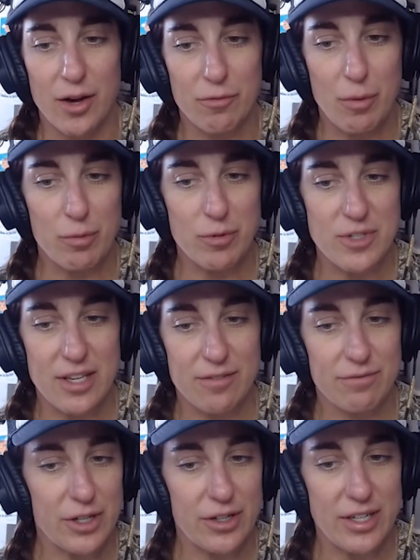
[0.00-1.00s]
represent
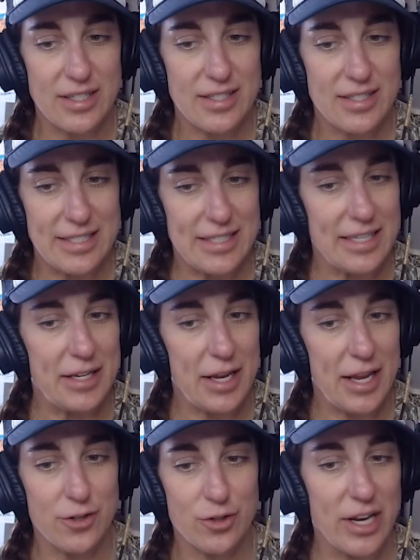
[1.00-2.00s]
various
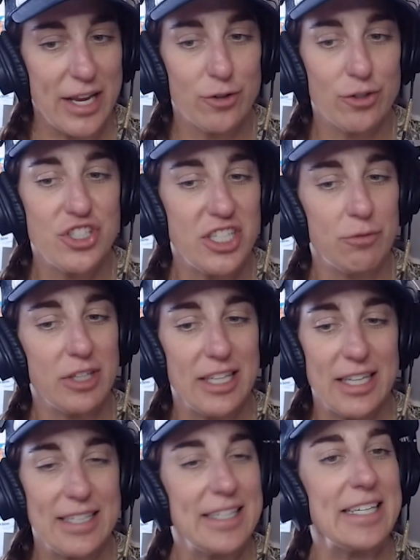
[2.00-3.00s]

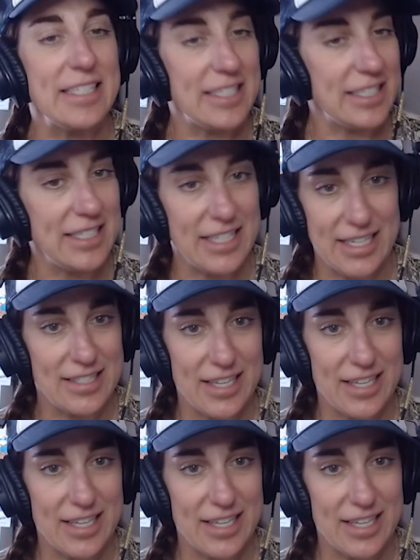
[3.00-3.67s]
energy-related entities,